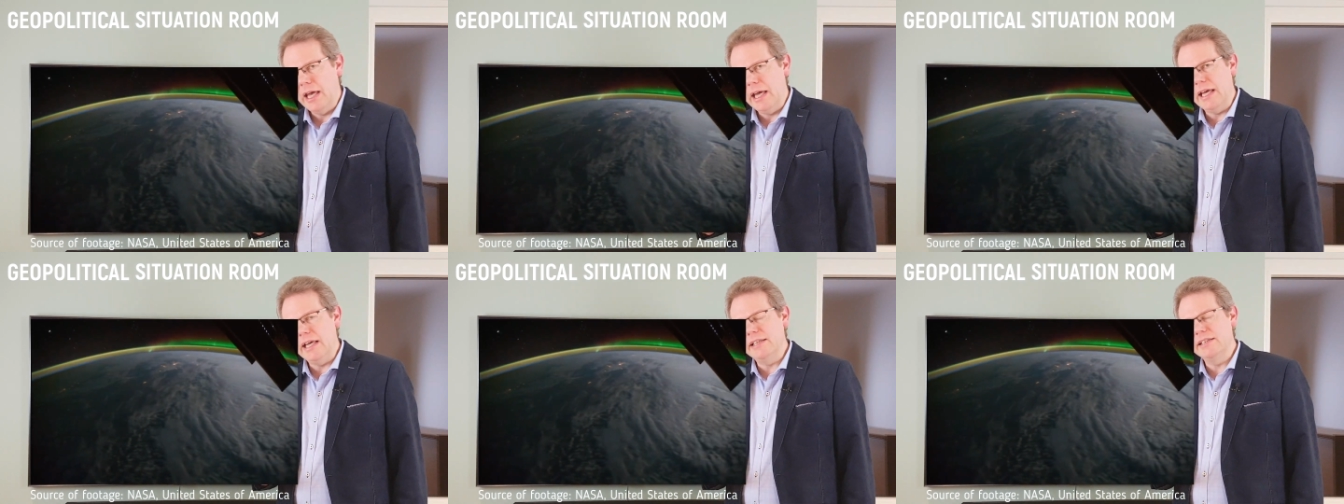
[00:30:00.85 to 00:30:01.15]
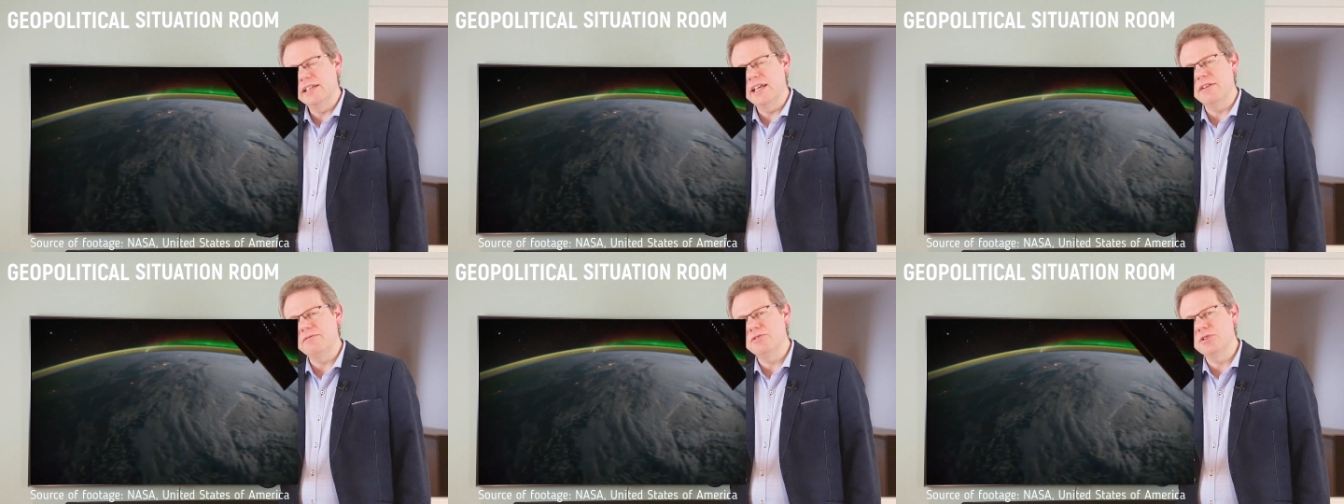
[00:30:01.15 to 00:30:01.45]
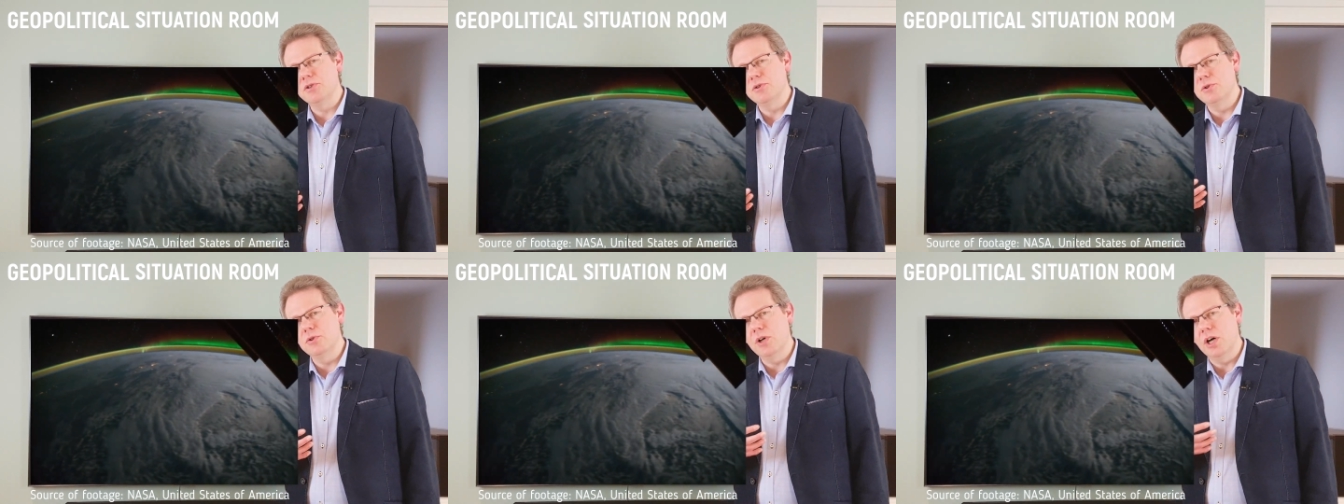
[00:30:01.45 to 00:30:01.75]
it gives
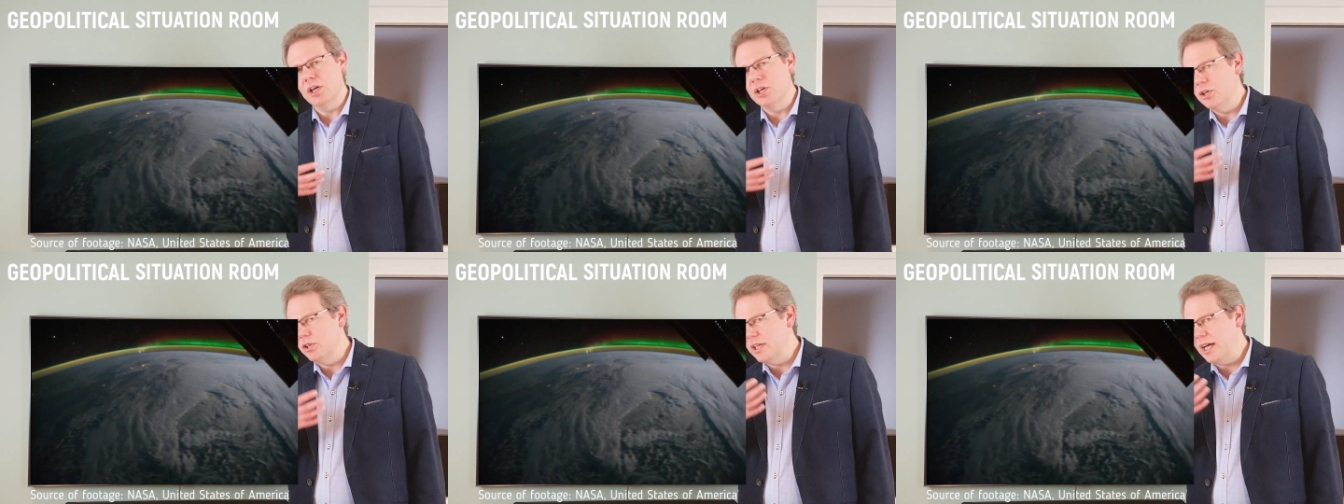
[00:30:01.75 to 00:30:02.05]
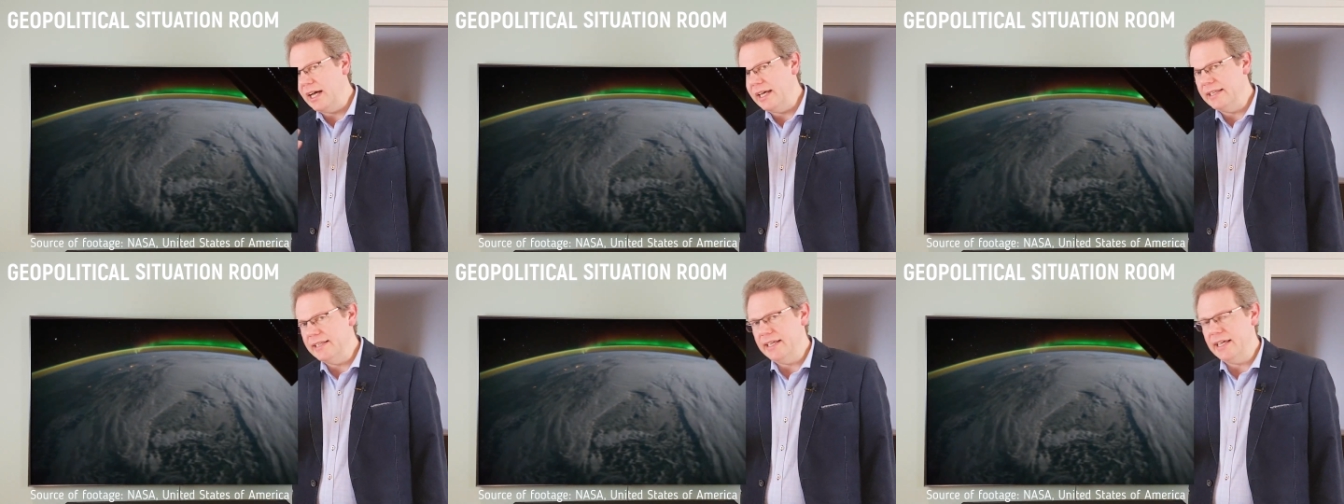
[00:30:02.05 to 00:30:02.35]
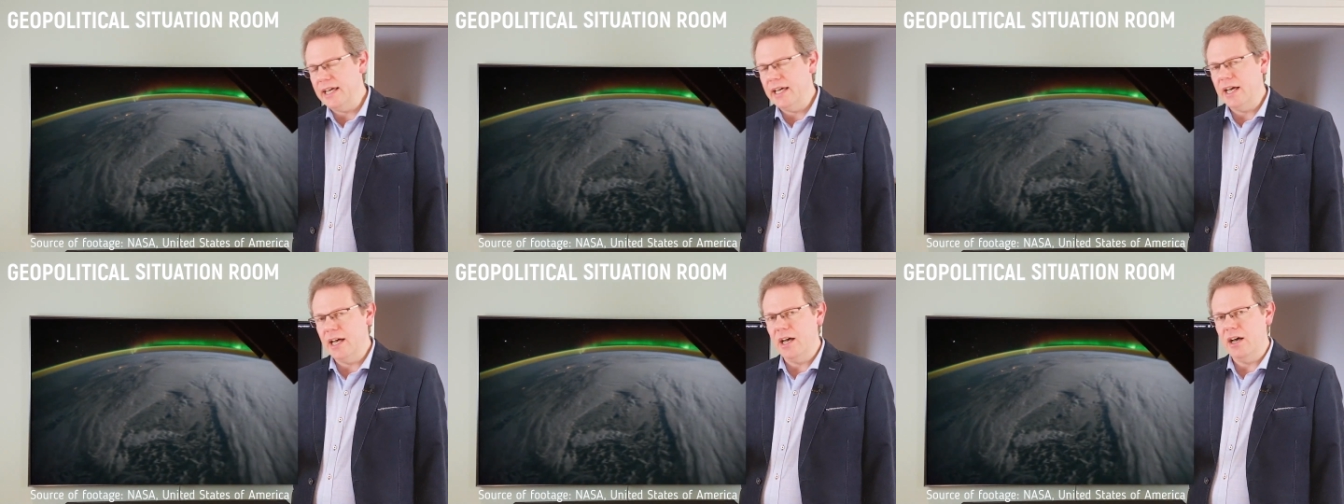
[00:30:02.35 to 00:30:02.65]
you a good
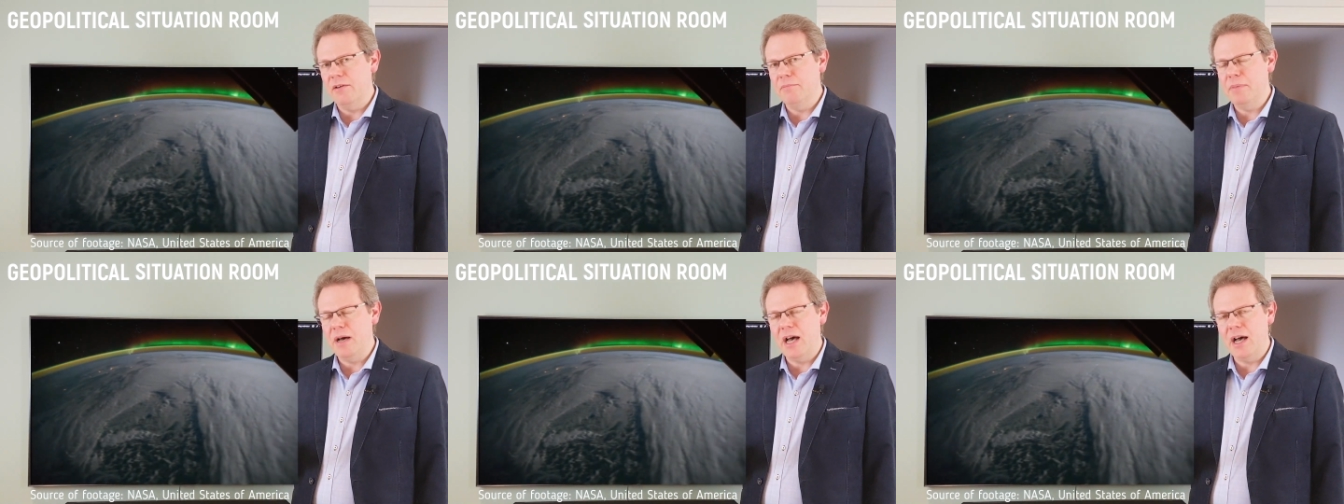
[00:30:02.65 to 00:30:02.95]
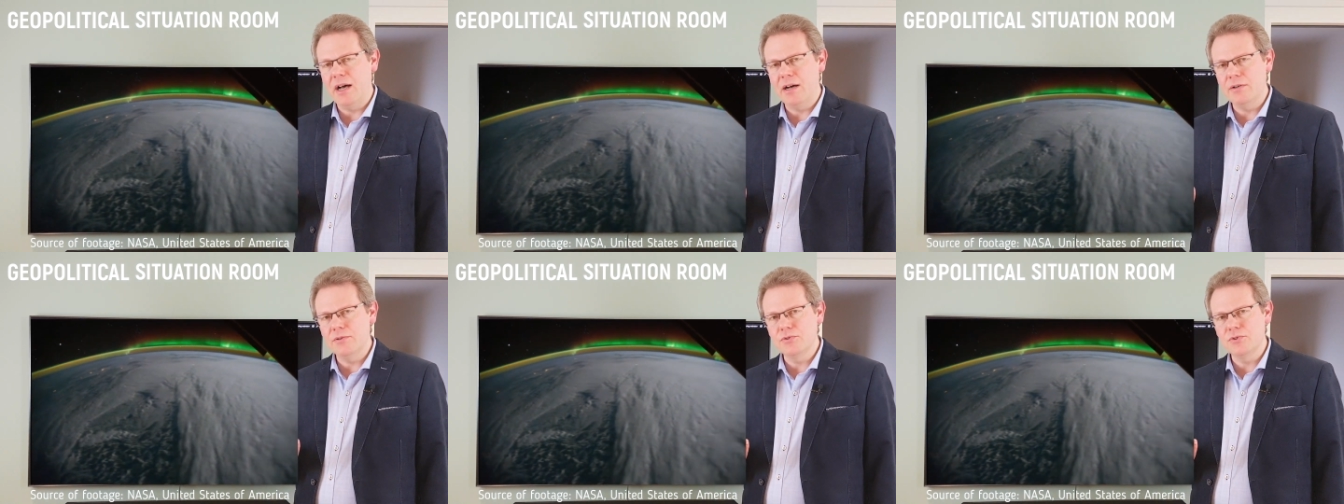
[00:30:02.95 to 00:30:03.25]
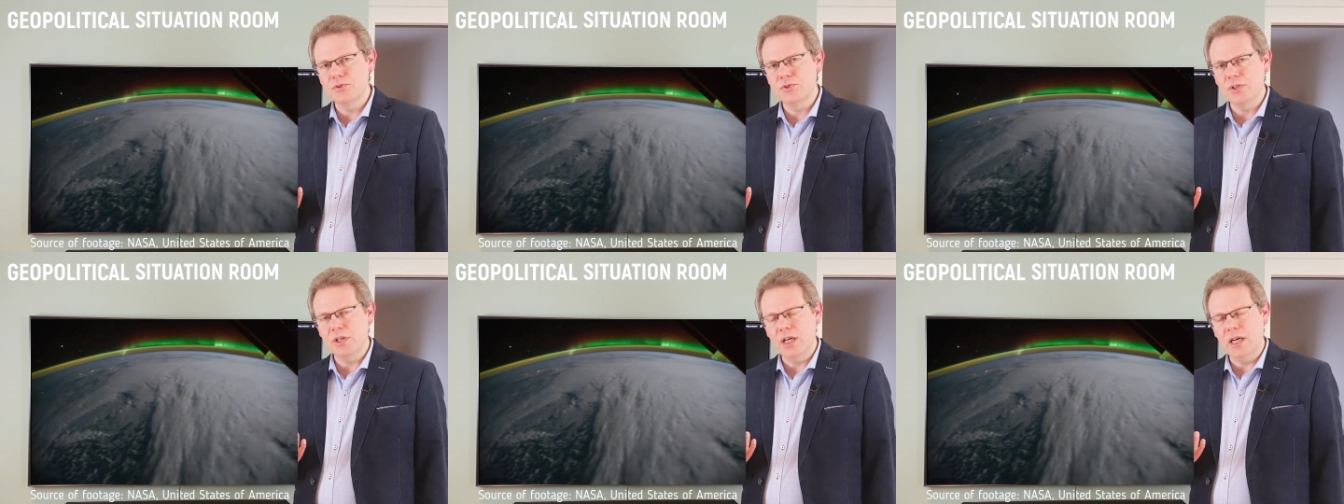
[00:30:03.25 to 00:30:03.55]
idea about
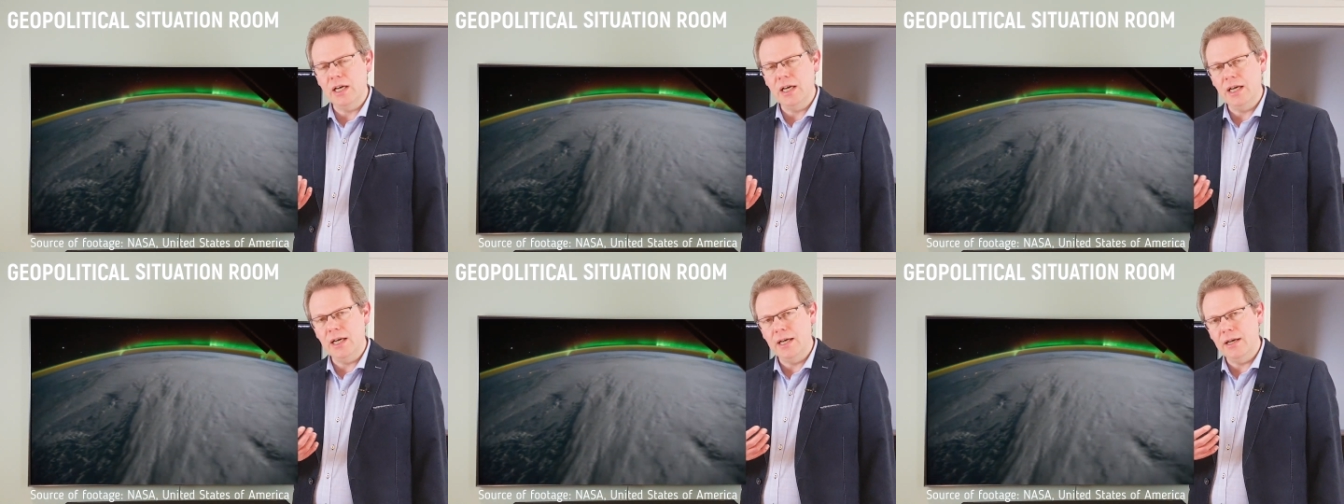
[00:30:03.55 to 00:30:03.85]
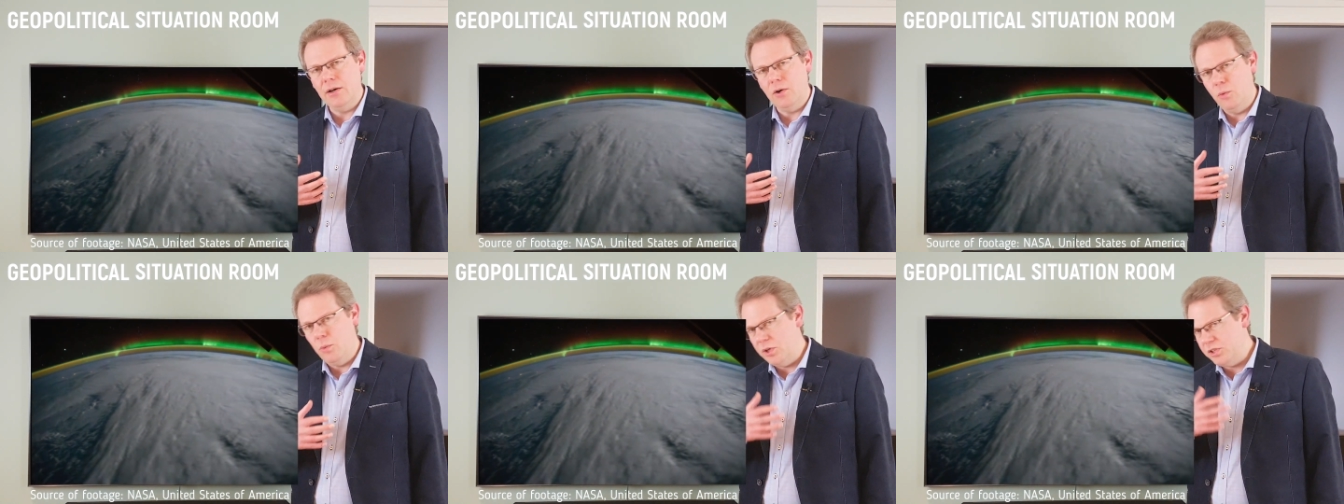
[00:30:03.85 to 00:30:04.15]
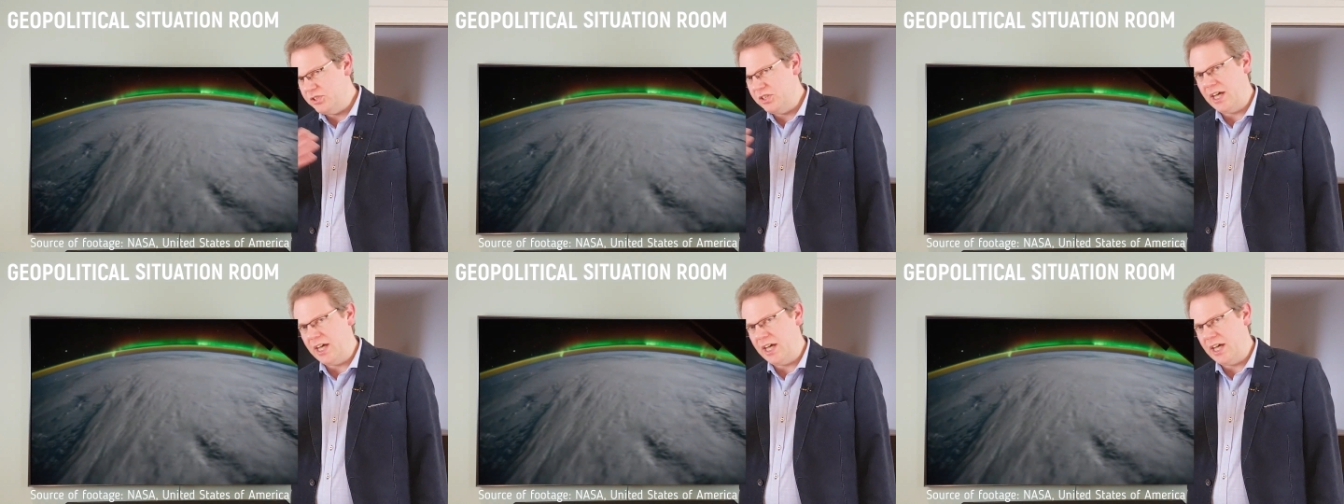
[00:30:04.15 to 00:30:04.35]
what's